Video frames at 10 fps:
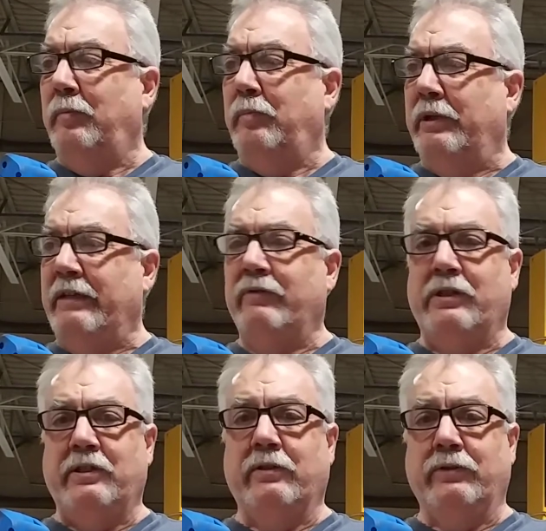but even
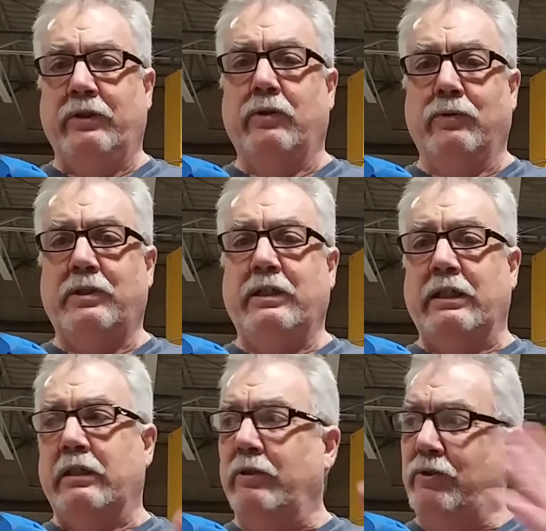still, you don't
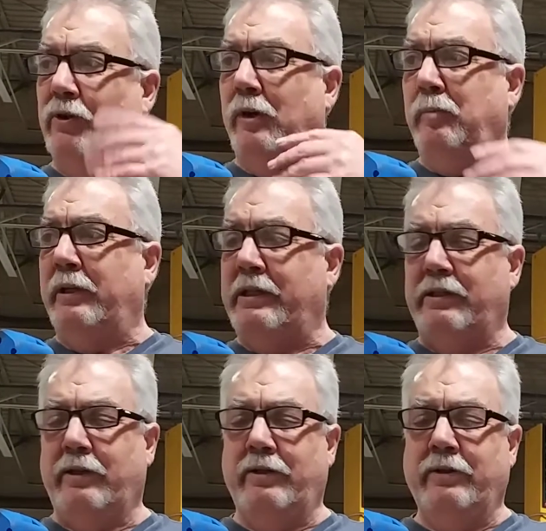see in those dark
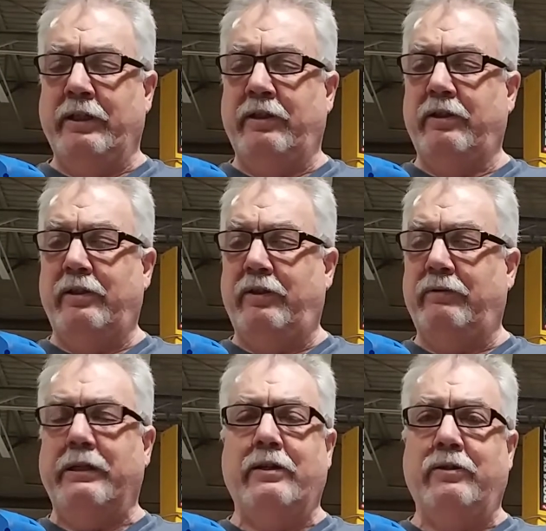places underneath.
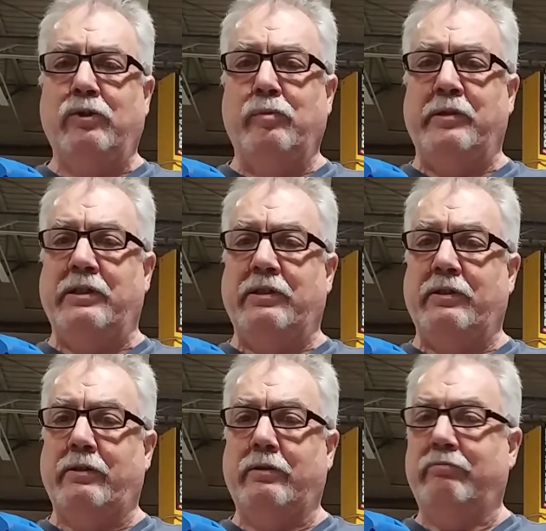300 lumens
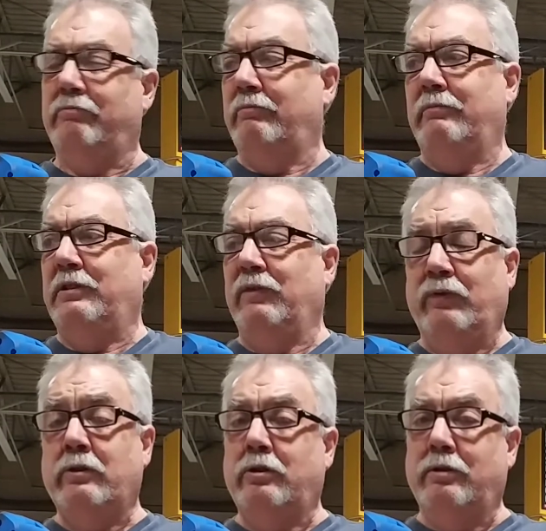is
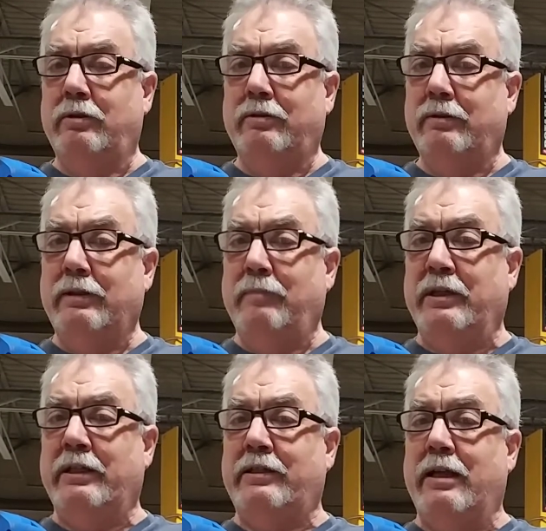sufficient. I
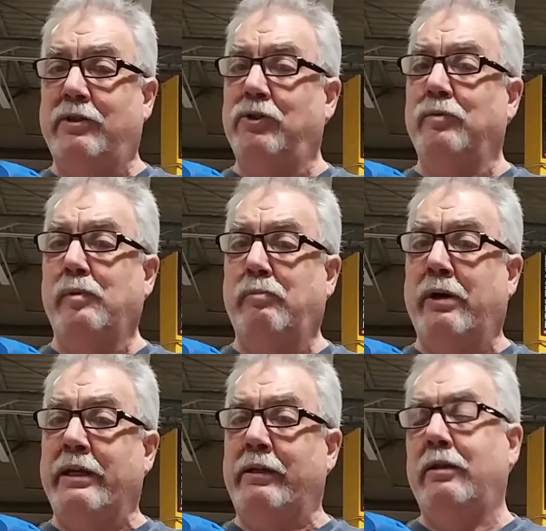mean, it's not super
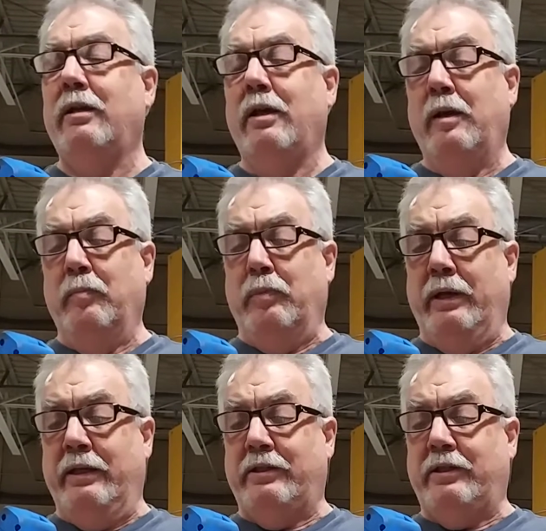bright, but
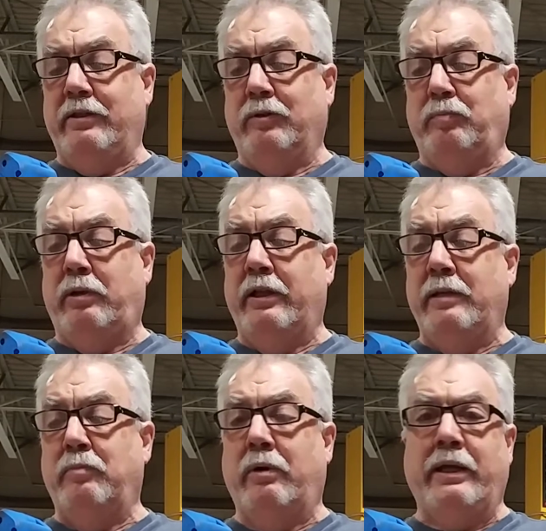it's still plenty
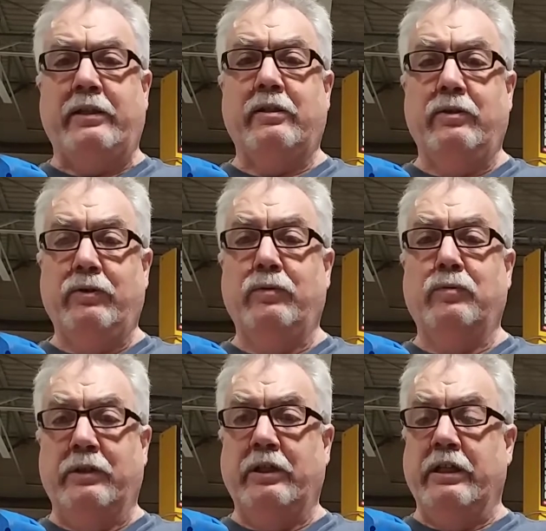bright to do
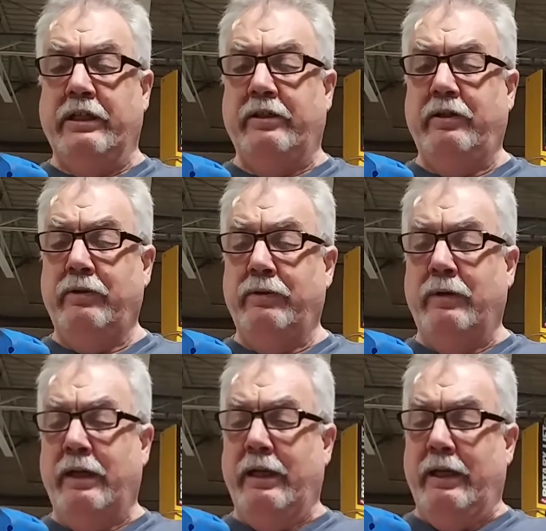what you need to do.
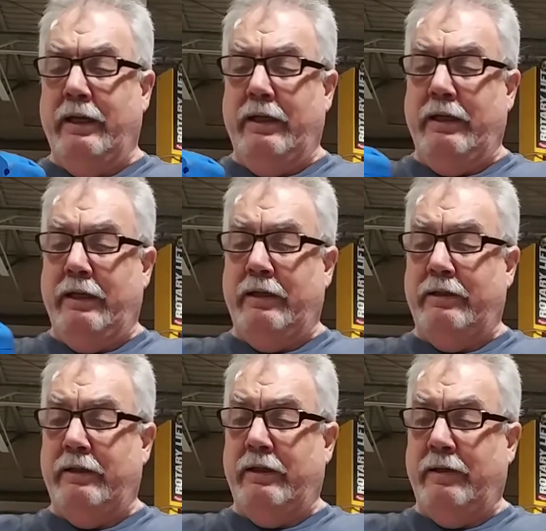And